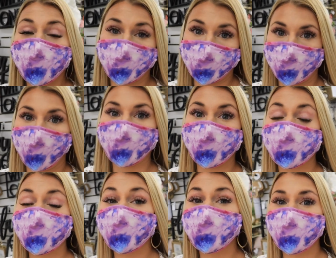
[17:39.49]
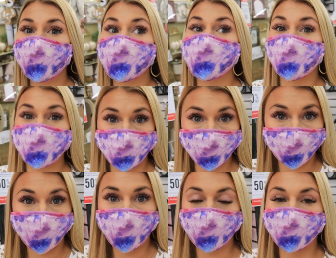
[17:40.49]
Okay, I got lucky because this week
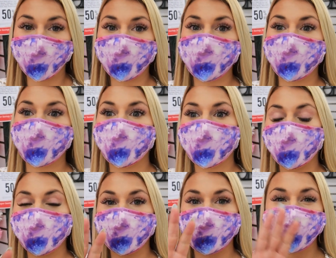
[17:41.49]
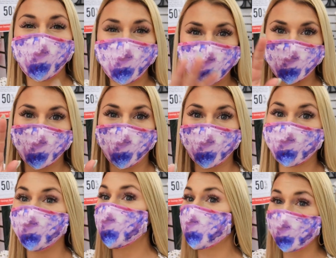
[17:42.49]
at Hobby Lobby it is home decor
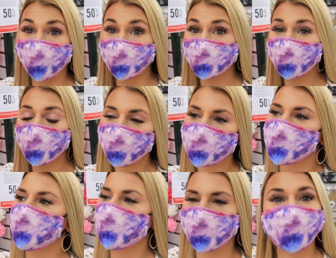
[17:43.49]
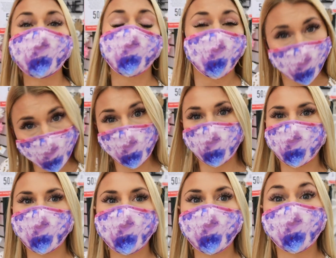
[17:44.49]
featuring wall decor, so mirrors are
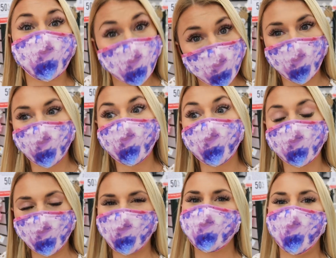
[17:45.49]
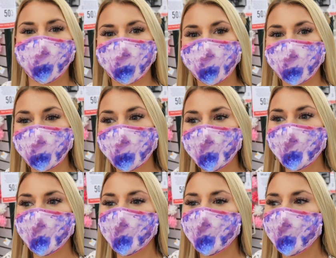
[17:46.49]
included, and they do have a round black one.
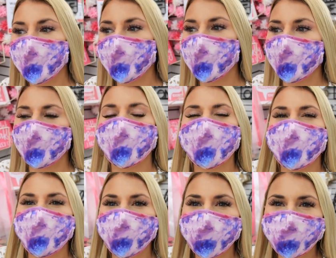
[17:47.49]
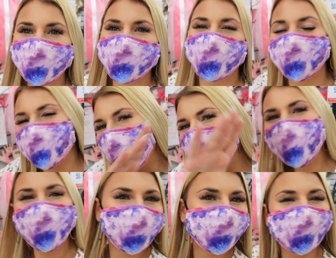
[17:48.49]
But I don't
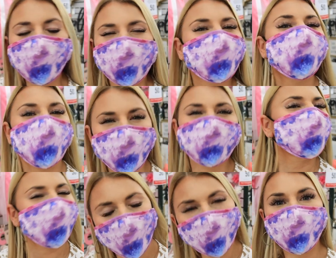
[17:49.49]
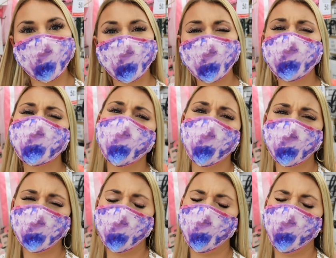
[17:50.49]
know if I want to do round. I
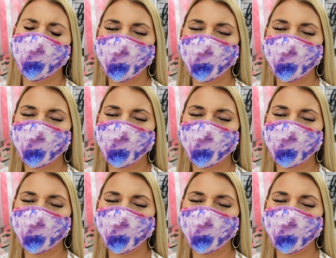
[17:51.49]
don't know.